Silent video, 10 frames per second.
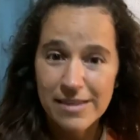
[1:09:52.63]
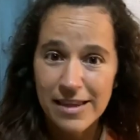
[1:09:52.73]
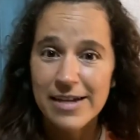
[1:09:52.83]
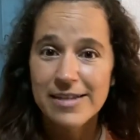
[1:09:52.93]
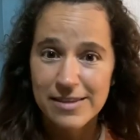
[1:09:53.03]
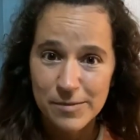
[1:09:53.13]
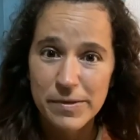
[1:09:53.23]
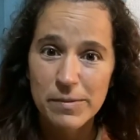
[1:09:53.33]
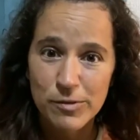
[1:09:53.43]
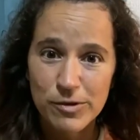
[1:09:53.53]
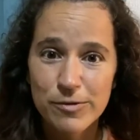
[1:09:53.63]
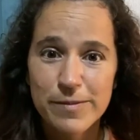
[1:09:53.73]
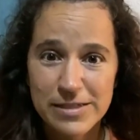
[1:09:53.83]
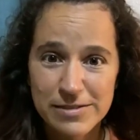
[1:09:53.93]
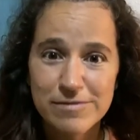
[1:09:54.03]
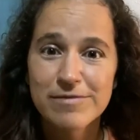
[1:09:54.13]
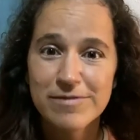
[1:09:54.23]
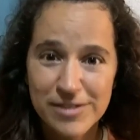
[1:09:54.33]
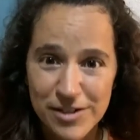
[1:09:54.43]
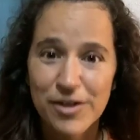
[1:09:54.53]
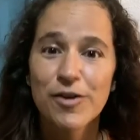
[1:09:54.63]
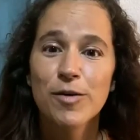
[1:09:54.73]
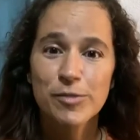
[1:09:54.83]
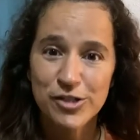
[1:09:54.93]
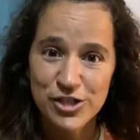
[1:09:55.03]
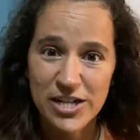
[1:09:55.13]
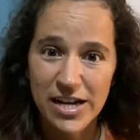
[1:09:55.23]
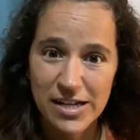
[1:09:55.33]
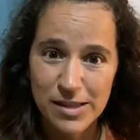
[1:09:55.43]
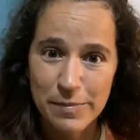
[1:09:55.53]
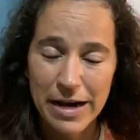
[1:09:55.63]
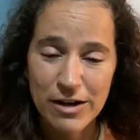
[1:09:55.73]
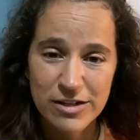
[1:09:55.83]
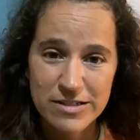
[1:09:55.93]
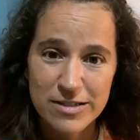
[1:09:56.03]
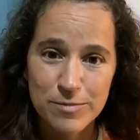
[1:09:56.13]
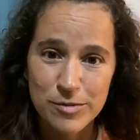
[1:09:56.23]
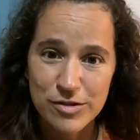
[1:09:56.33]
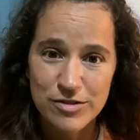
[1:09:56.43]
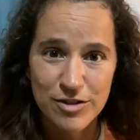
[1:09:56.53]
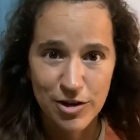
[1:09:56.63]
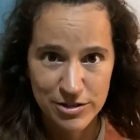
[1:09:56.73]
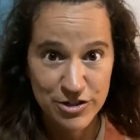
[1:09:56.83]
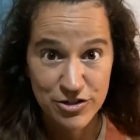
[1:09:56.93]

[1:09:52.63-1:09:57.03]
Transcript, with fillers: like the people who've been you know appreciating the power of symbols are